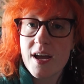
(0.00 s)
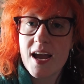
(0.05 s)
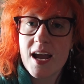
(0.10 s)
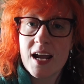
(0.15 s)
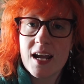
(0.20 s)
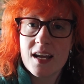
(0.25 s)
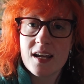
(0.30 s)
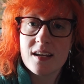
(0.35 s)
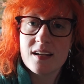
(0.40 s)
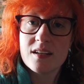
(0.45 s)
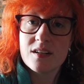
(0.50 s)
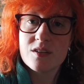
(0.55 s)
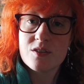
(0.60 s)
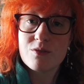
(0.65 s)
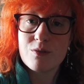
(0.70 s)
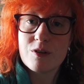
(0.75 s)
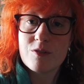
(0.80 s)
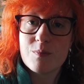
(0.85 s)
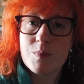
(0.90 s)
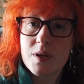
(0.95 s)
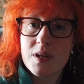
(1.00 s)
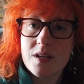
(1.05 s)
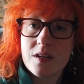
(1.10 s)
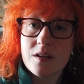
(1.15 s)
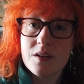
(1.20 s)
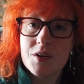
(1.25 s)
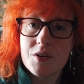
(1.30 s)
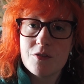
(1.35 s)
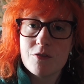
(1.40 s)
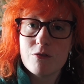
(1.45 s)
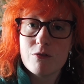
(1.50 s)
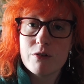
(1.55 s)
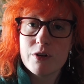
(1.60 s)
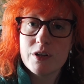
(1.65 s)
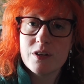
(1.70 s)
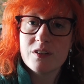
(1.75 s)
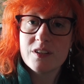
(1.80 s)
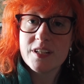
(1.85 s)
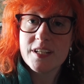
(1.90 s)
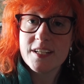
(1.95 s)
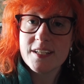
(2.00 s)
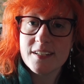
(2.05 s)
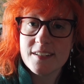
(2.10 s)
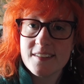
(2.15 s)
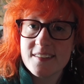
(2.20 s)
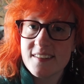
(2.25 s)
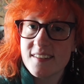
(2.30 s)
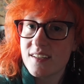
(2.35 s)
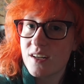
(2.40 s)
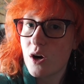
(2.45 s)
and we've been really